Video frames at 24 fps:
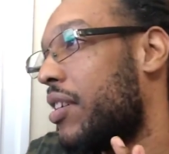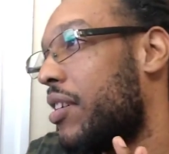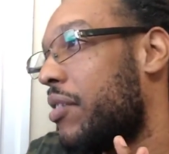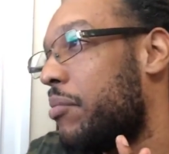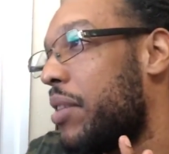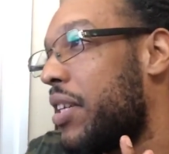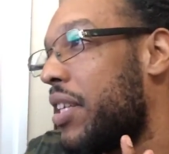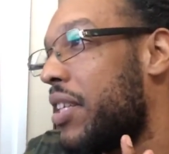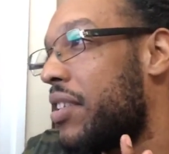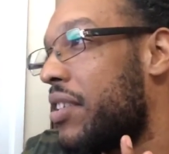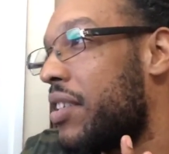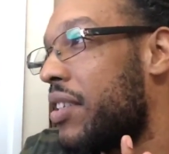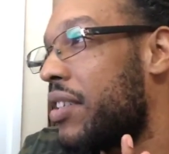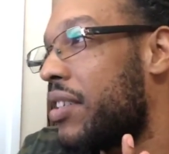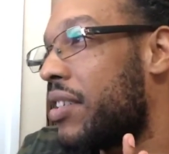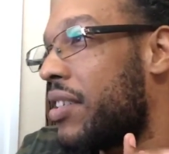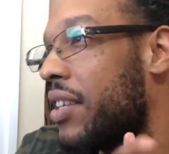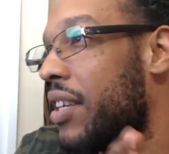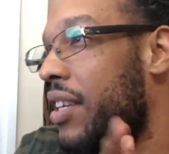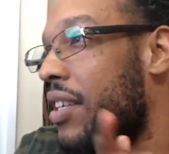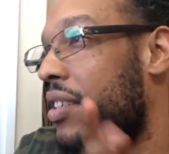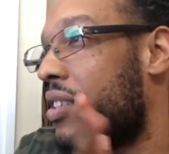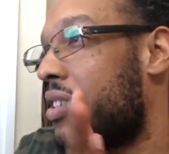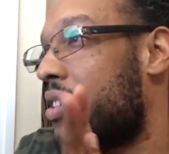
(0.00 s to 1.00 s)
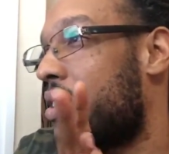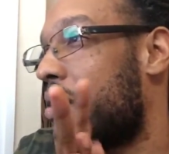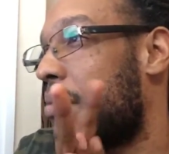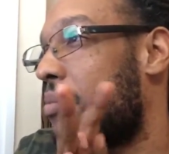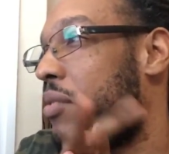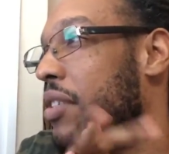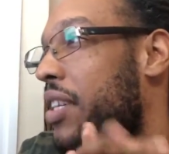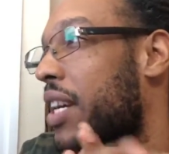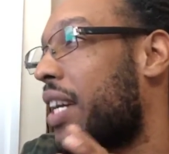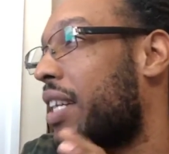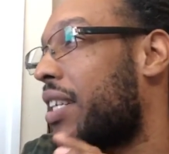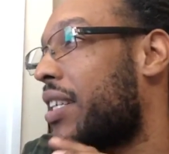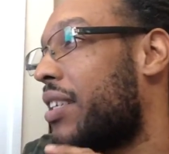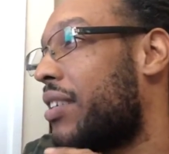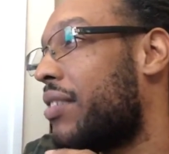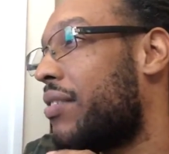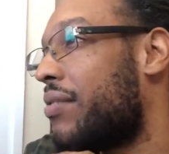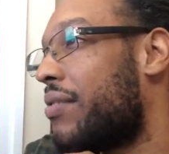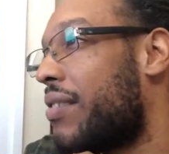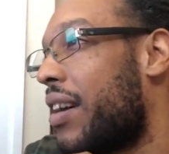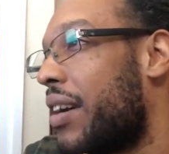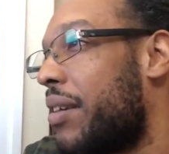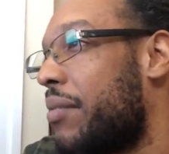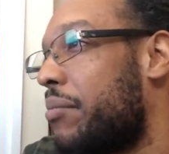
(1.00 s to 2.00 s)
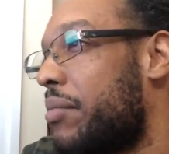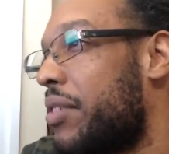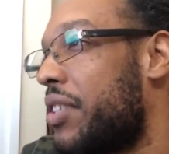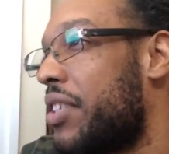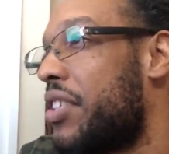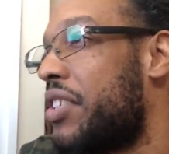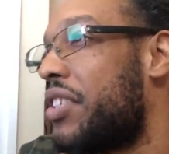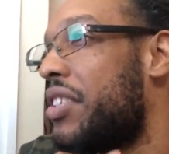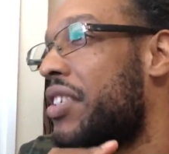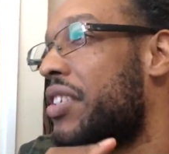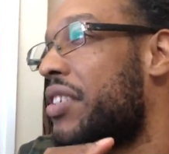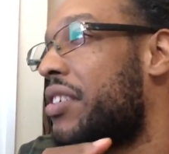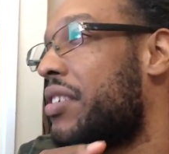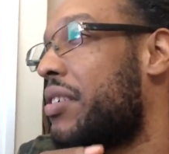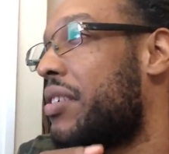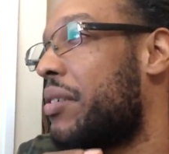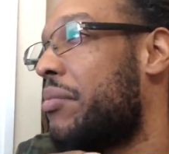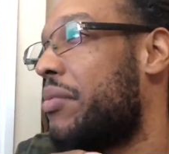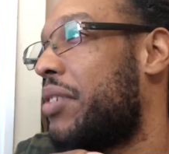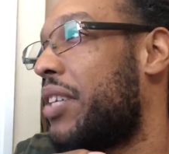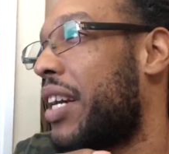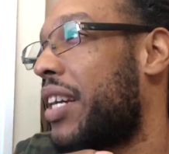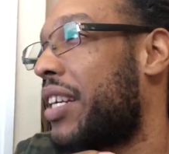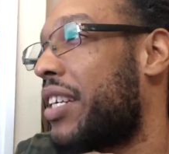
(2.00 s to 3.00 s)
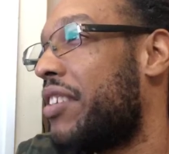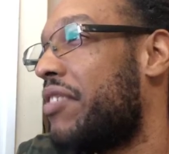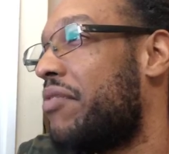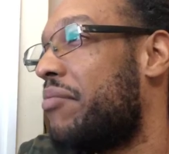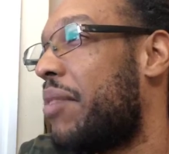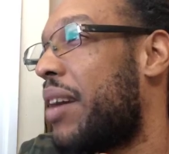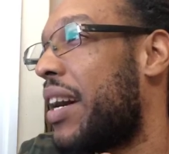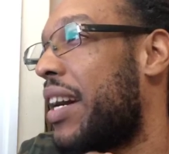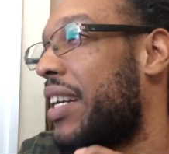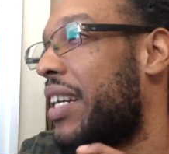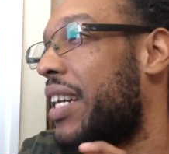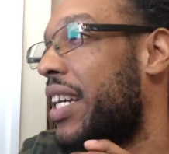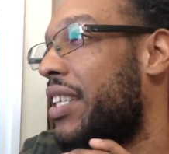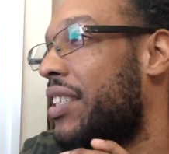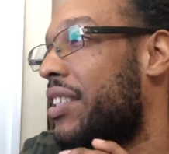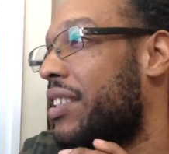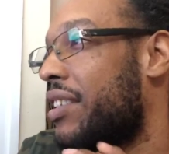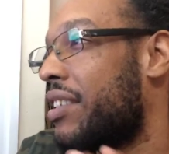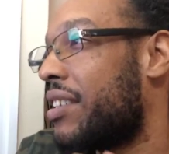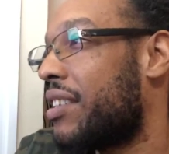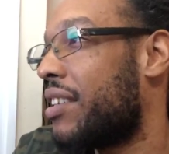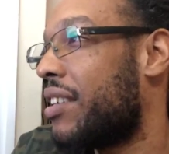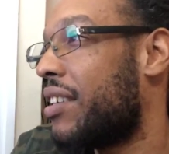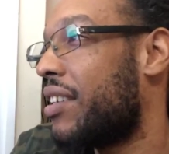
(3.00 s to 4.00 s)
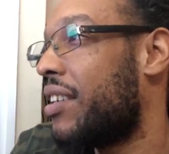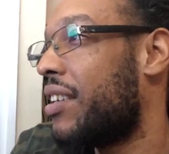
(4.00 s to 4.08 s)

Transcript: But it's subjective, right? It's just subjective by nature.